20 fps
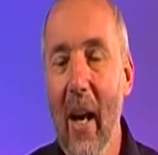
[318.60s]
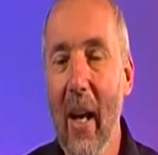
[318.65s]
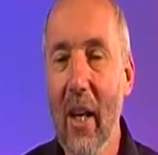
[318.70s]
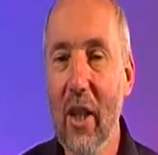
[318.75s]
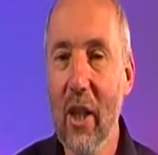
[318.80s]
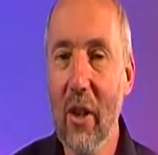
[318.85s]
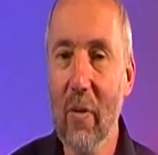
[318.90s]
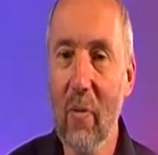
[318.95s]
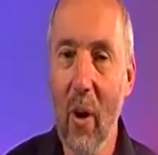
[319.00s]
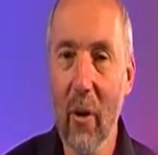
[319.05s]

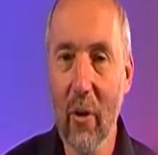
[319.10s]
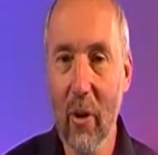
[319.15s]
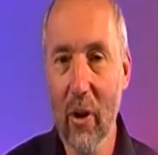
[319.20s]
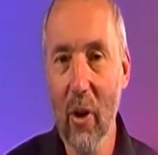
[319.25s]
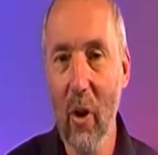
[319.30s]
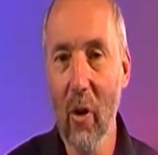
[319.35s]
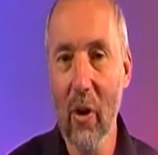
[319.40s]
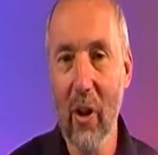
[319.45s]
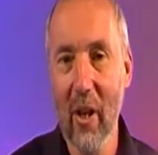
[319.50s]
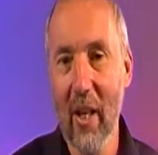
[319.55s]
and she rode a
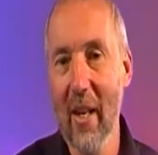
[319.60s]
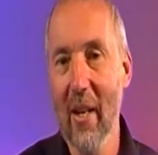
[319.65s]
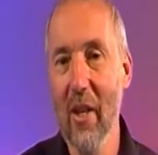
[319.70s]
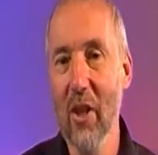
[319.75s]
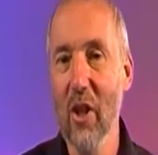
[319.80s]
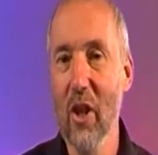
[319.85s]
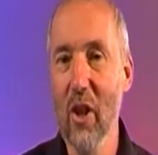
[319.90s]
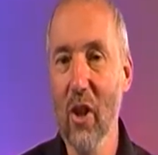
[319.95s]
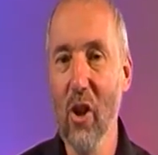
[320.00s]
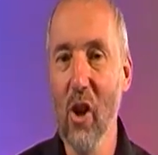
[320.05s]
donkey
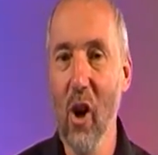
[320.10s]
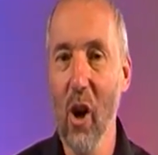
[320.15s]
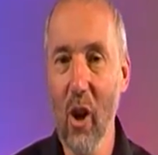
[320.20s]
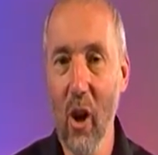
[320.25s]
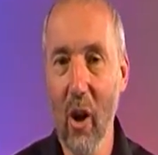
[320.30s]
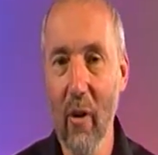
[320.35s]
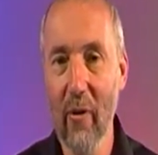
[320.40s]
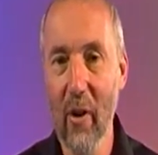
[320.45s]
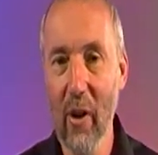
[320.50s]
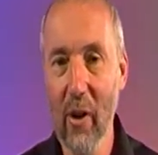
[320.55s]
and she got
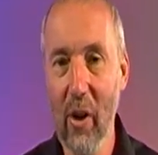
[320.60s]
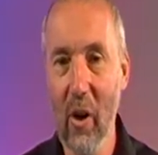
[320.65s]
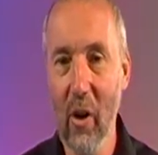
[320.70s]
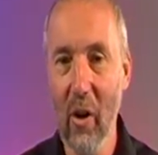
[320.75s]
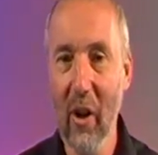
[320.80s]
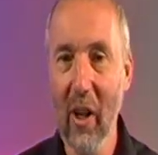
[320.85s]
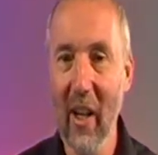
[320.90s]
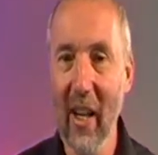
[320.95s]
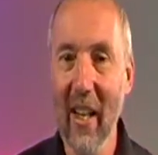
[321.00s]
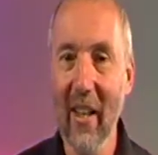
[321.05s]
off her
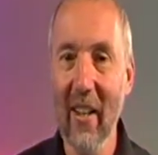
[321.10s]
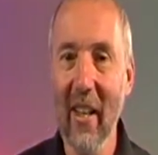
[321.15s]
donkey,